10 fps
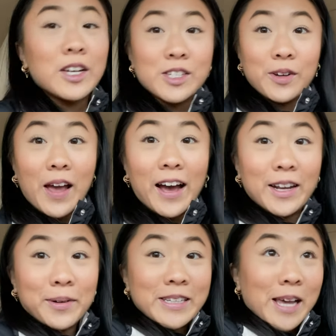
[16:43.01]
So yeah,
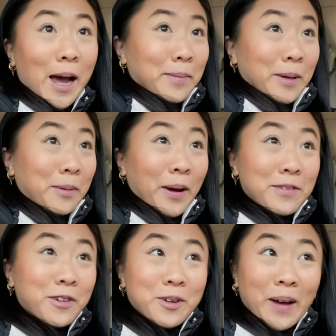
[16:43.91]
anyways, I am going to wait
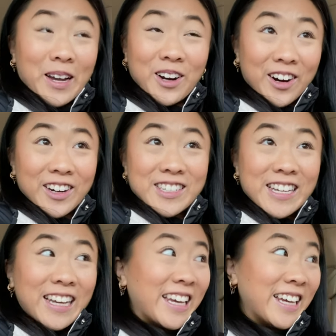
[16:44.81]
for my car to
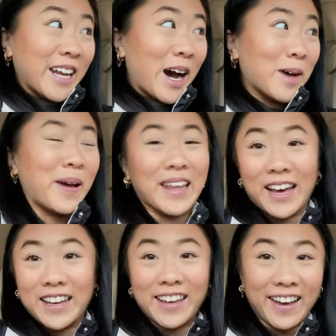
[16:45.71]
heat up and
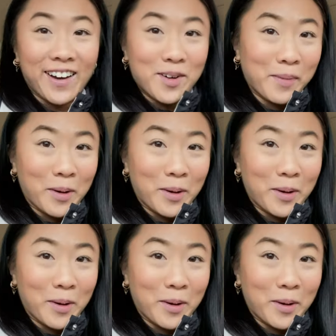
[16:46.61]
then get on my